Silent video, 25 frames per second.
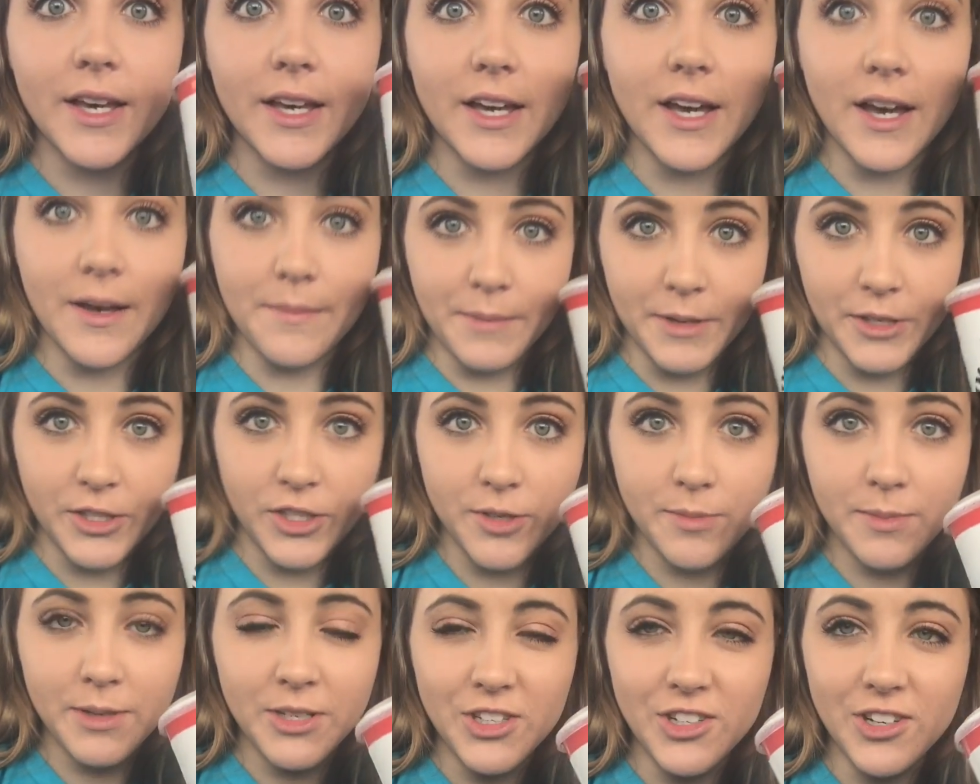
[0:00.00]
Got my
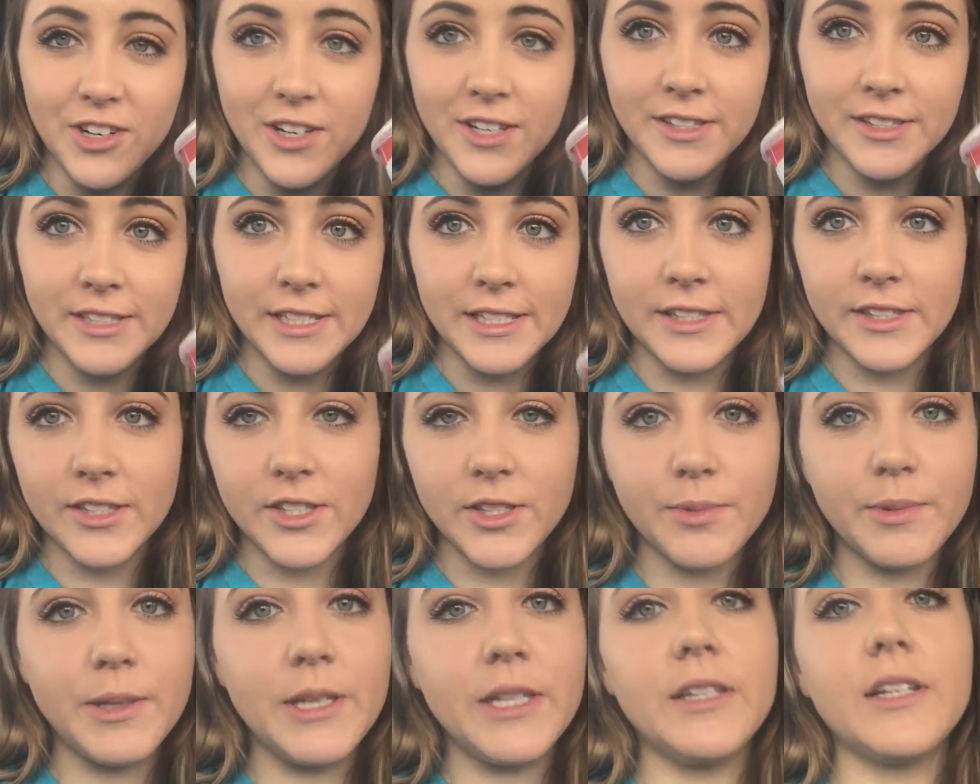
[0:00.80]
Jimmy John's
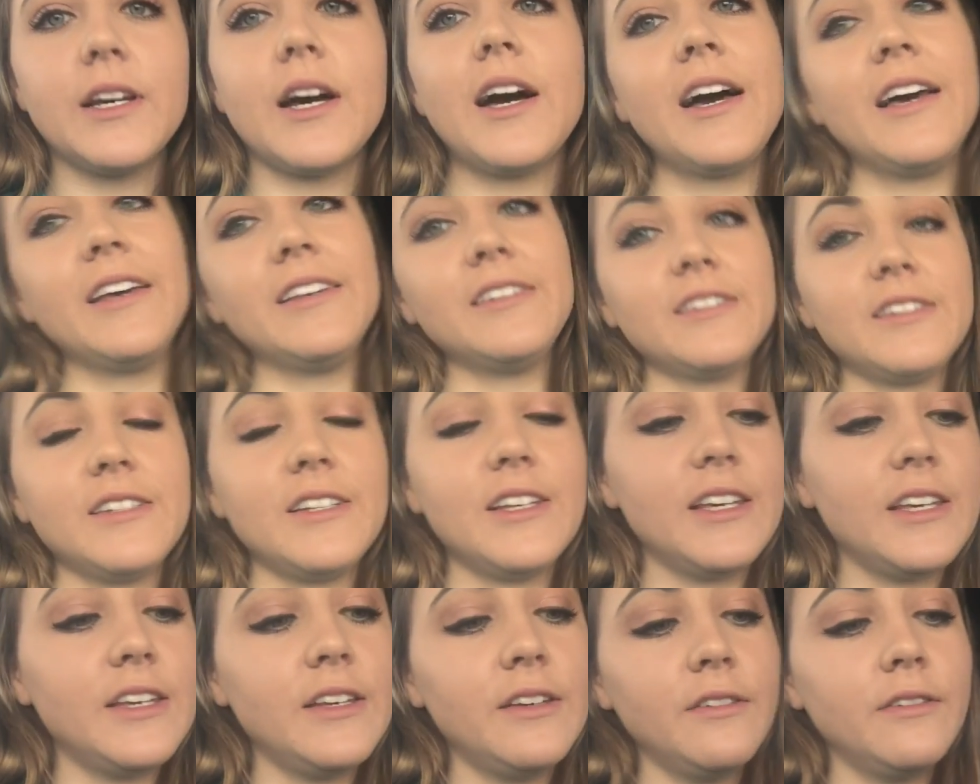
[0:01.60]
unsweet iced
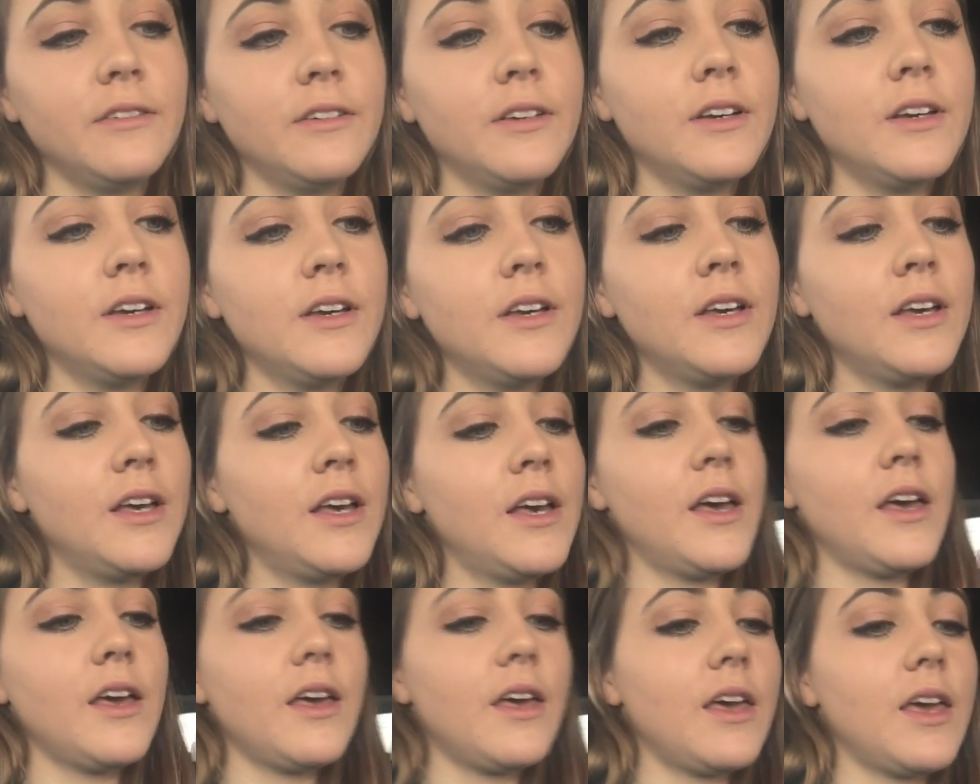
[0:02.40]
tea.
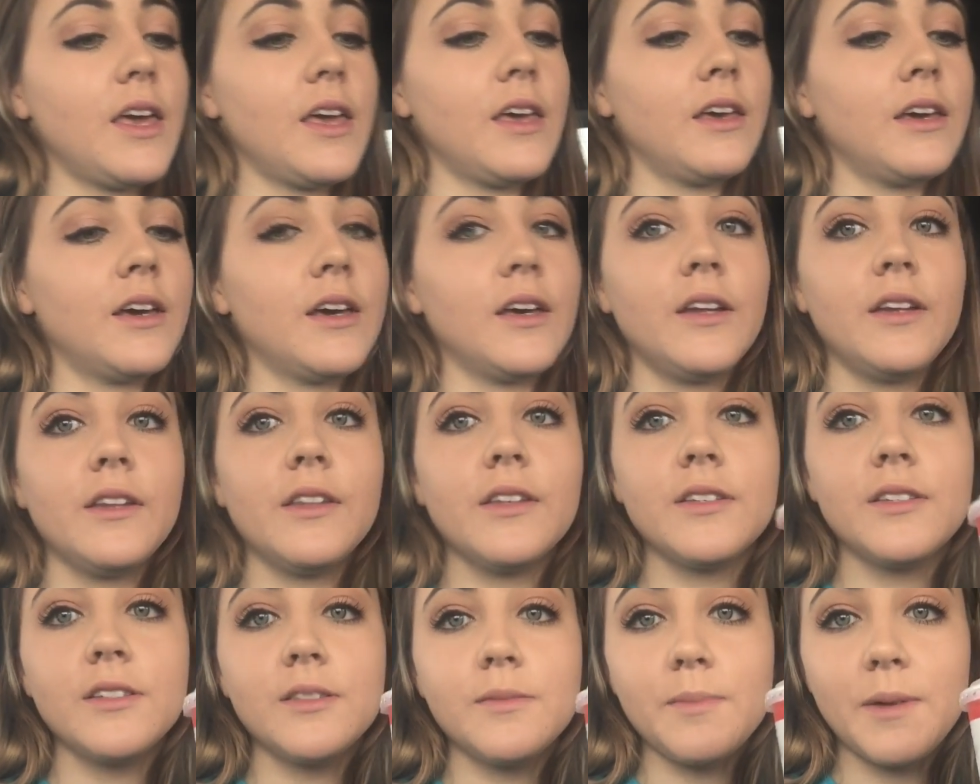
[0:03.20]
And
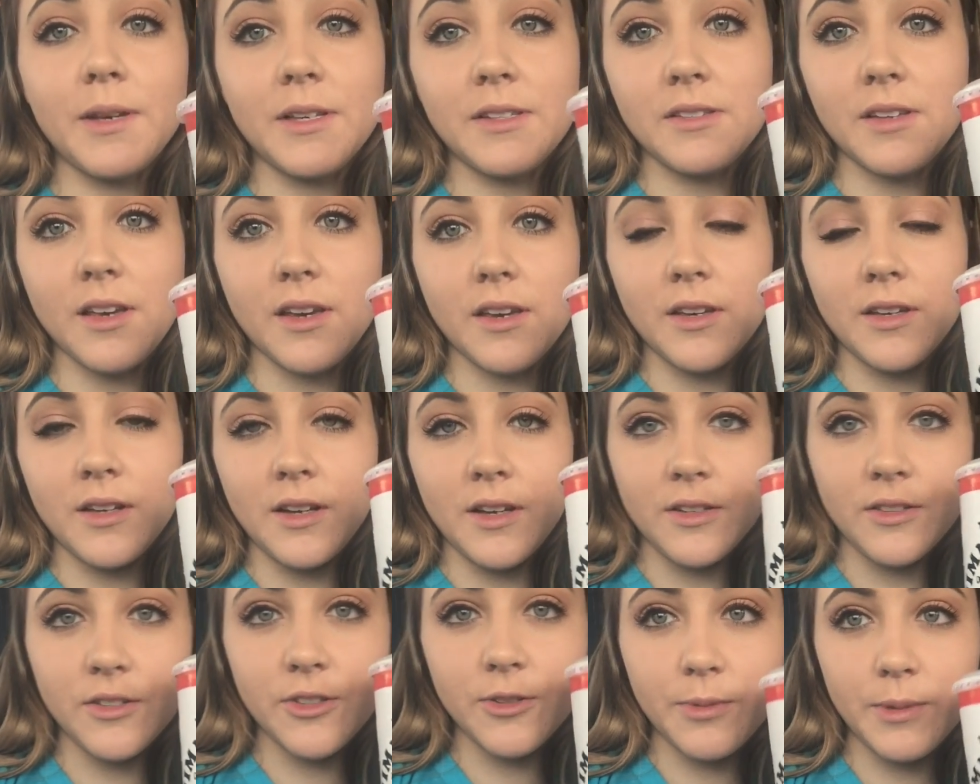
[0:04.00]
this is my second
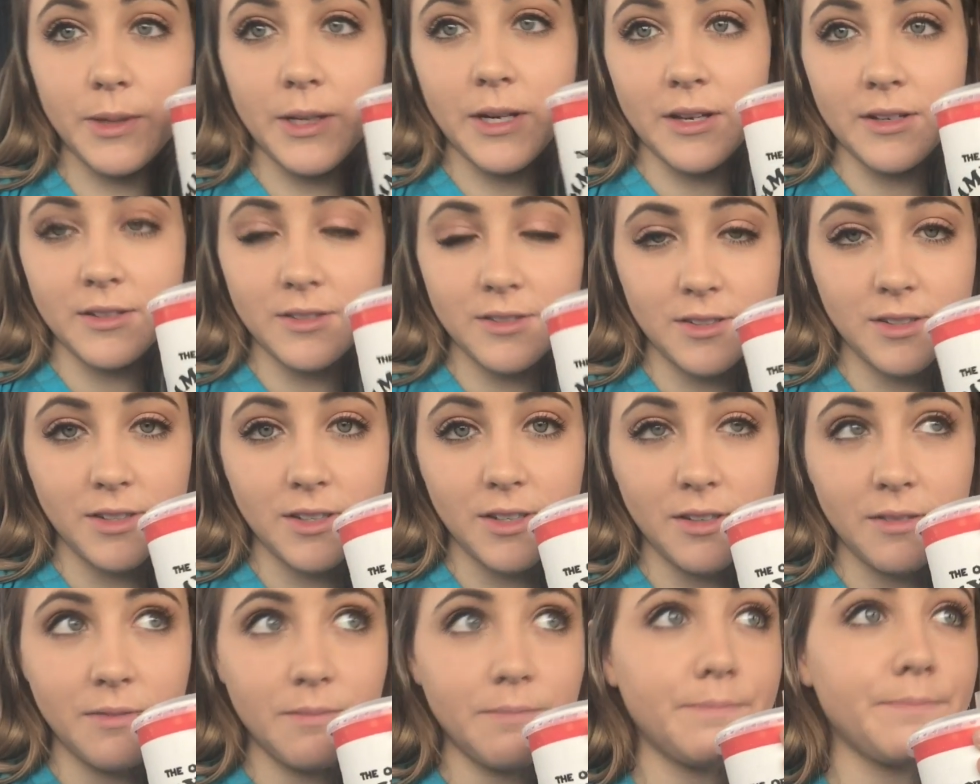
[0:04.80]
unsweet iced
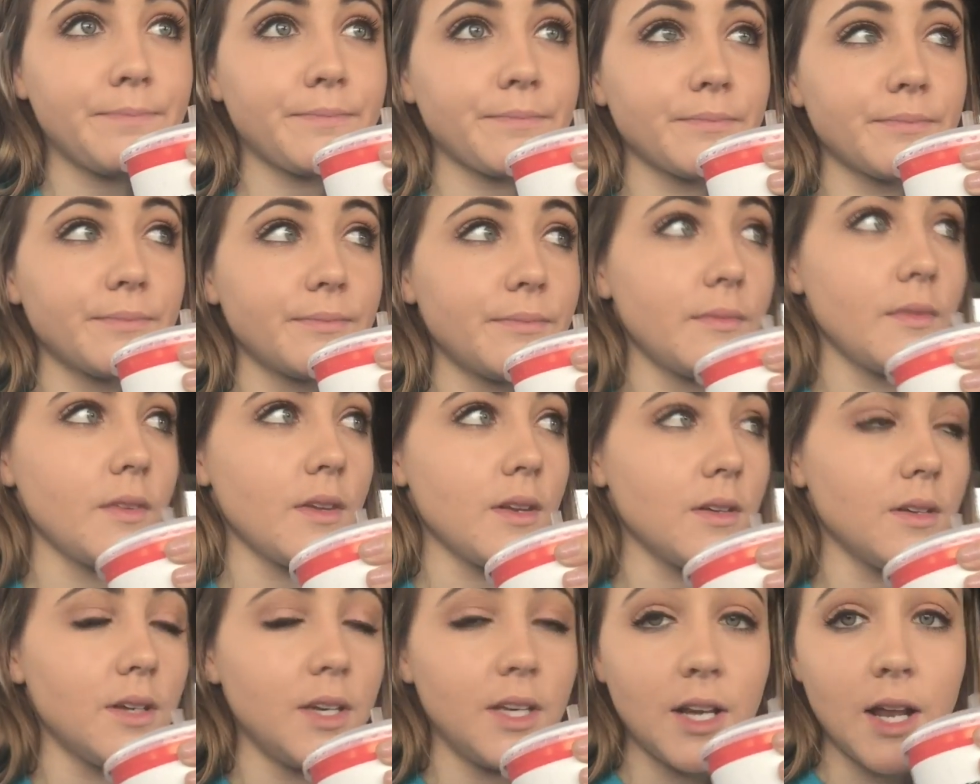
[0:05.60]
tea.
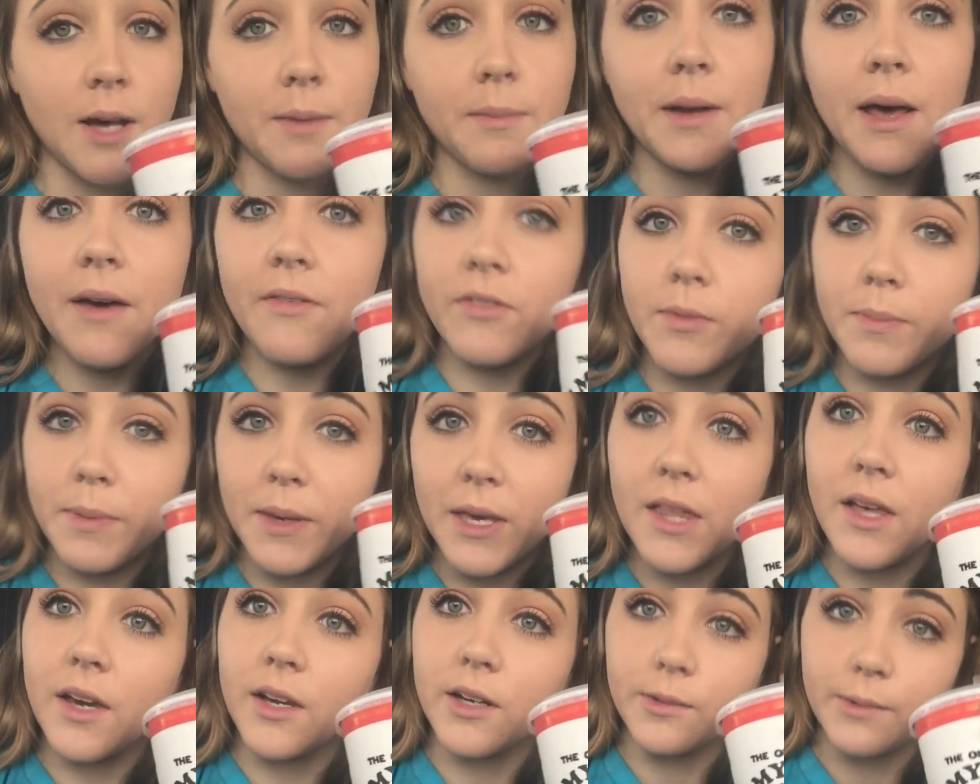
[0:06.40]
And I'm gonna have to
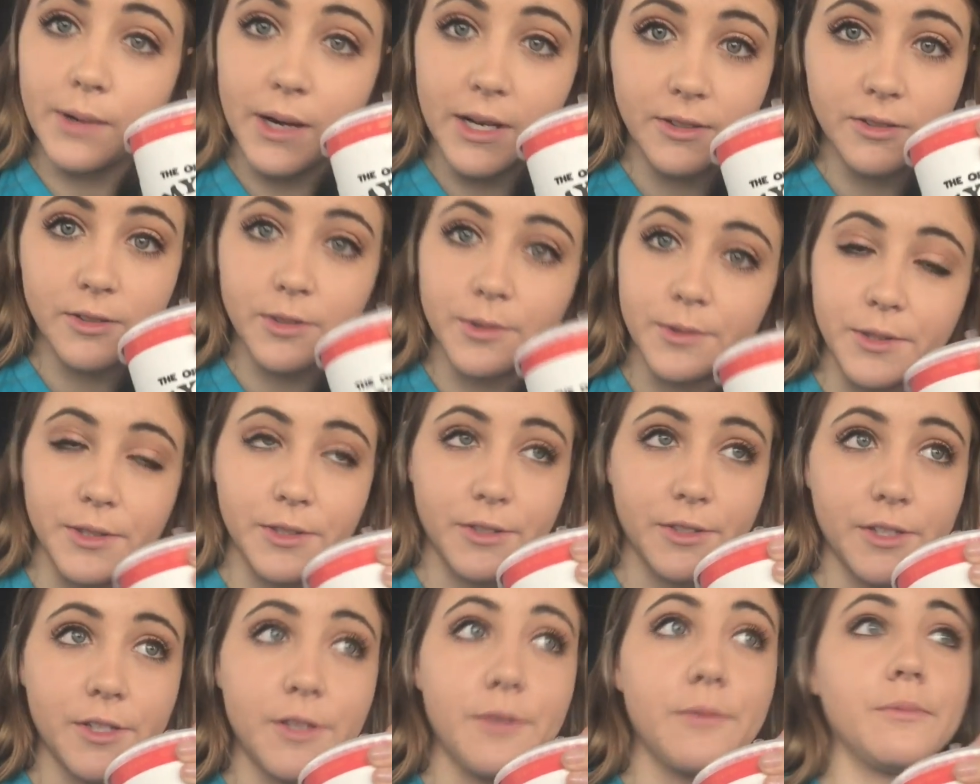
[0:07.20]
pee like a
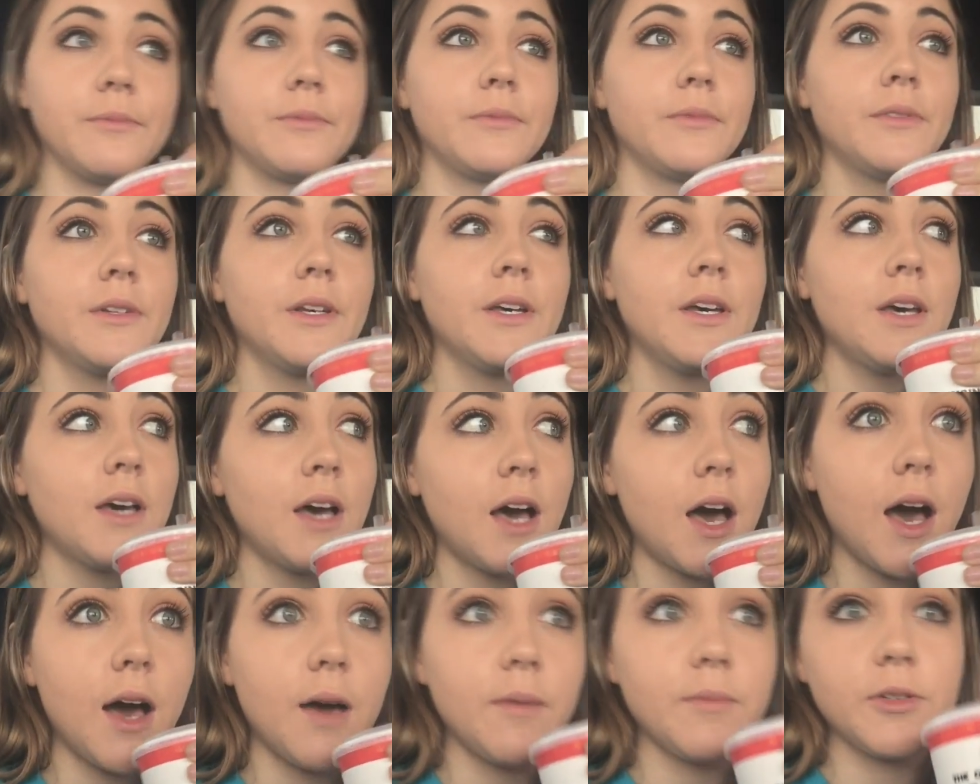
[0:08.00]
racehorse soon.
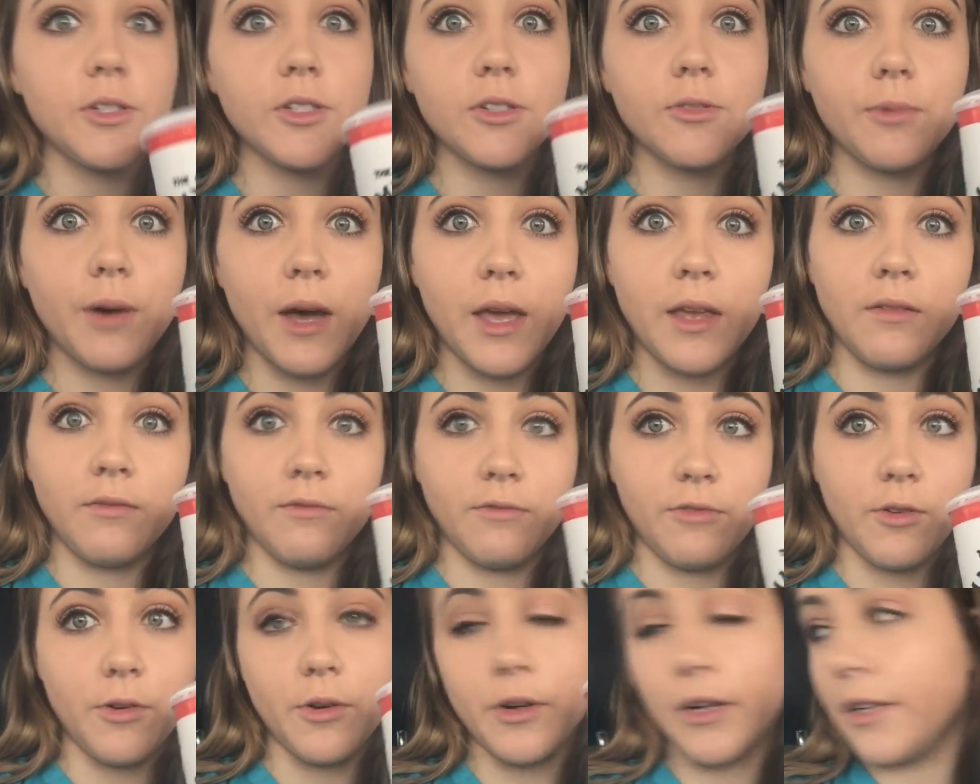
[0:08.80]
I'm just waiting
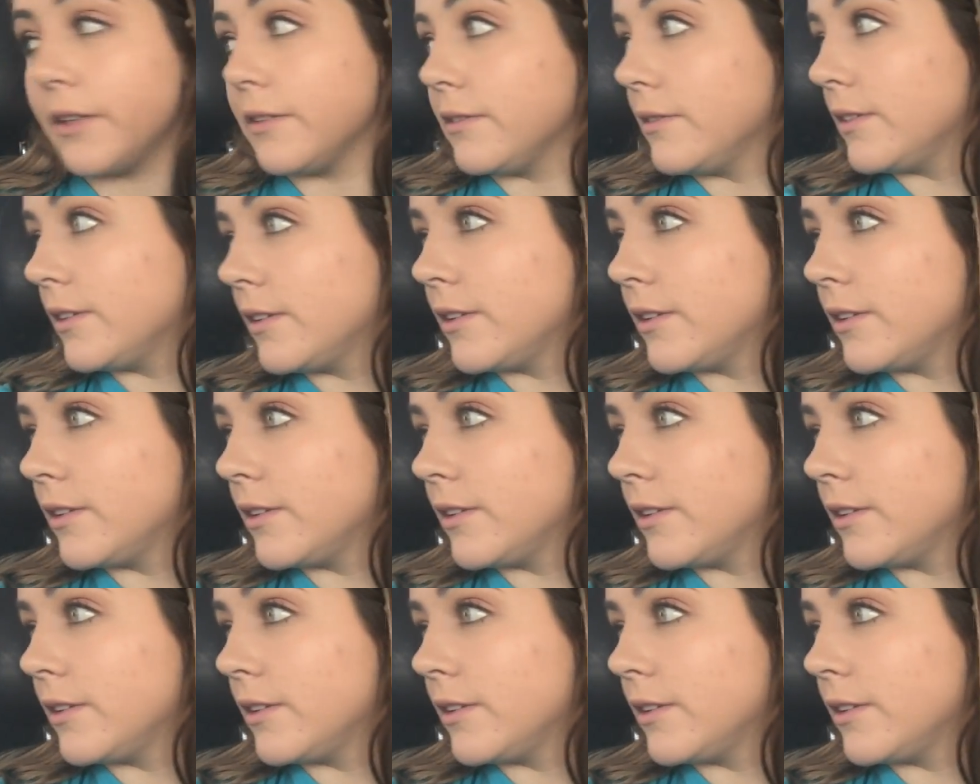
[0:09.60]
for it.